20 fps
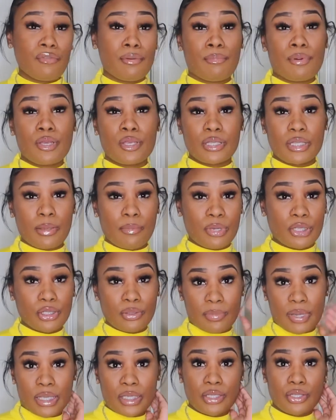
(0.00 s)
even post that much
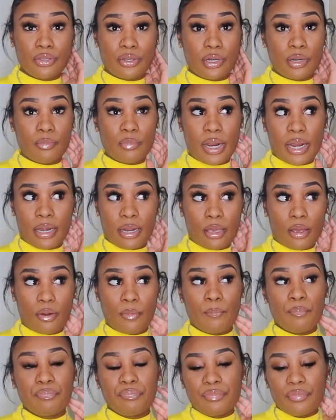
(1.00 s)
on my Instagram right
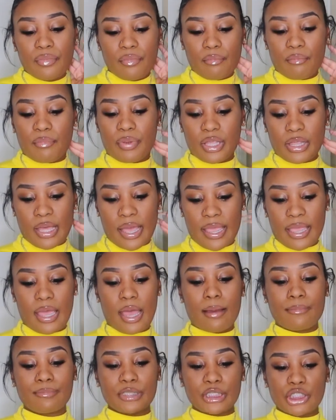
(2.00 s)
now. But like,
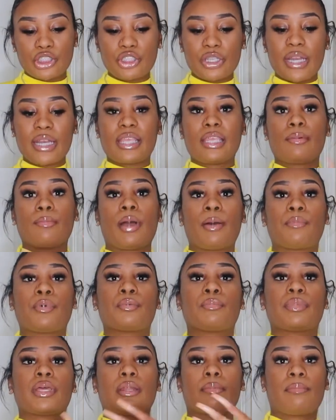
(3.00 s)
I'm just trying to get my
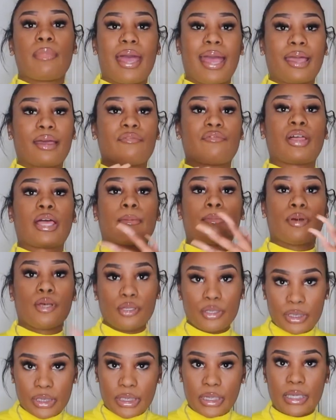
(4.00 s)
momentum back of like
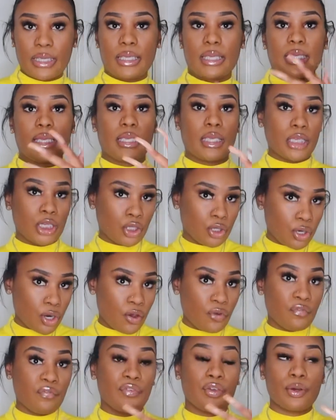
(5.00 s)
posting again, you
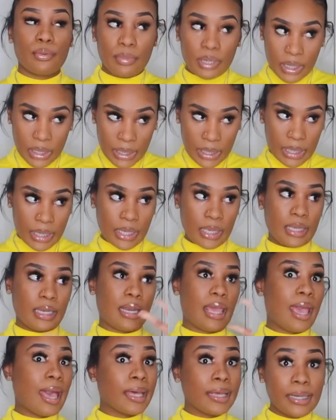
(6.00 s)
know, filming
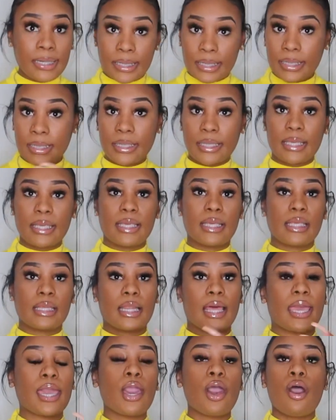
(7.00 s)
again, editing again,
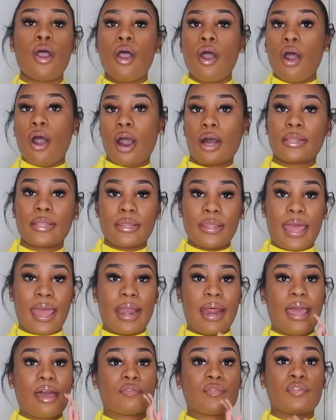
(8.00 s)
like all of that.
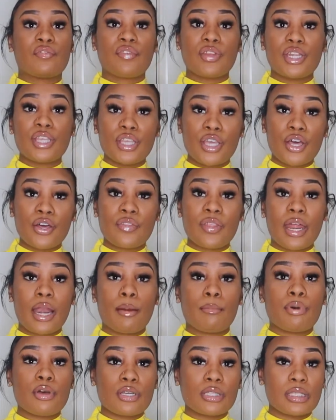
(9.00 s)
I have a video that
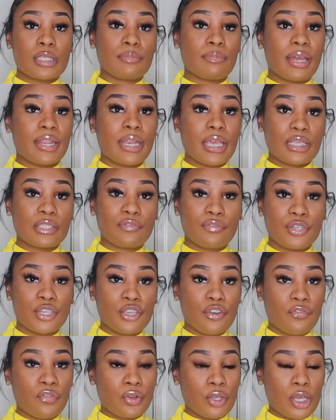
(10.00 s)
I'm posting, my next
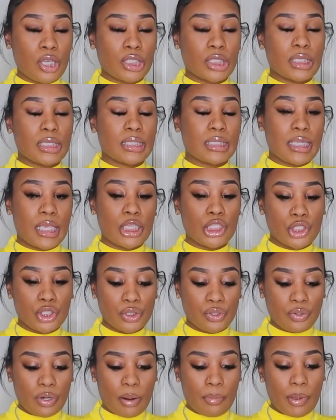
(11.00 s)
video for y'all, so stay
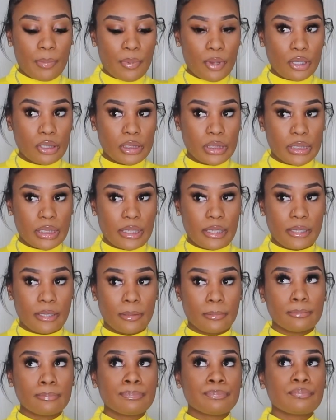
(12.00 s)
tuned. I'm gonna post
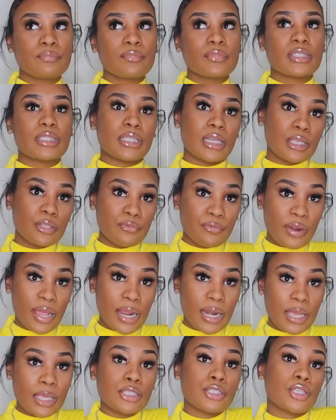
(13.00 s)
it, today's
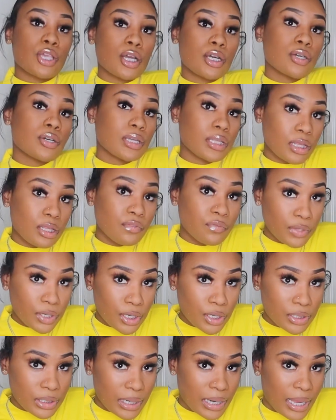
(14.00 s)
Friday, so y'all gonna get this
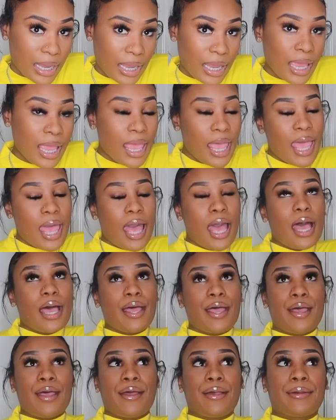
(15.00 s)
video today,
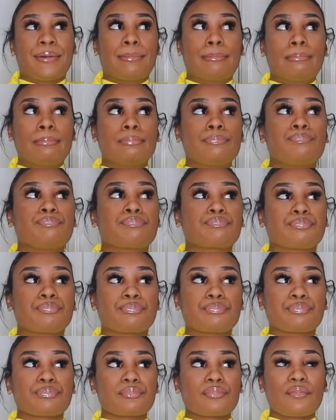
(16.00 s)
because
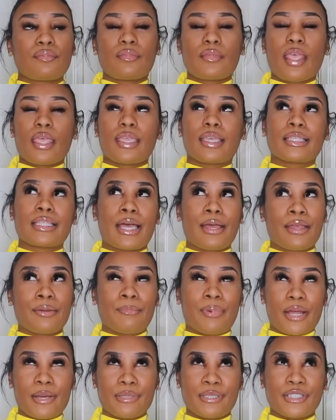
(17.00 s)
I had
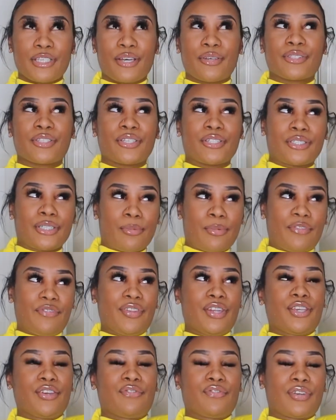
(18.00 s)
promised y'all I was gonna drop a
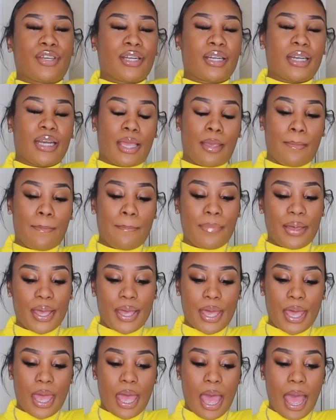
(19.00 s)
video for y'all today.
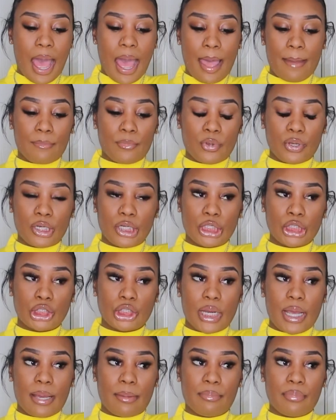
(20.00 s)
But I'm going to
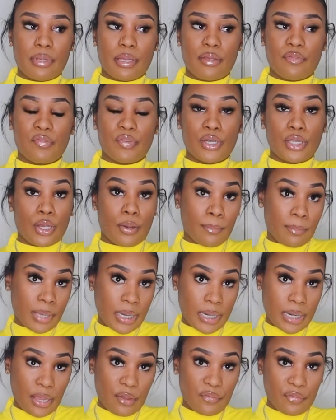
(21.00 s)
drop a video on
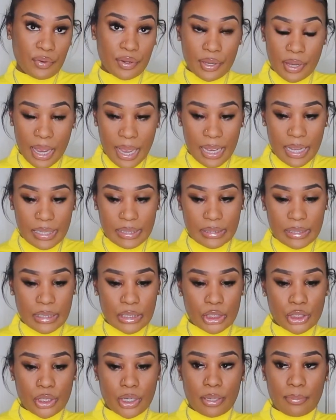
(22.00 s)
Monday for you guys, and
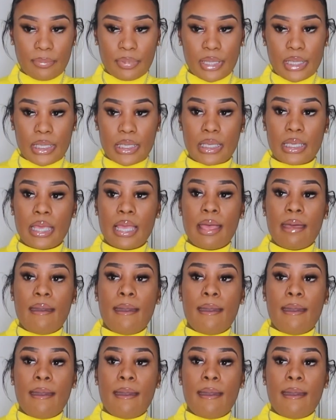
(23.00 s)
it's gonna be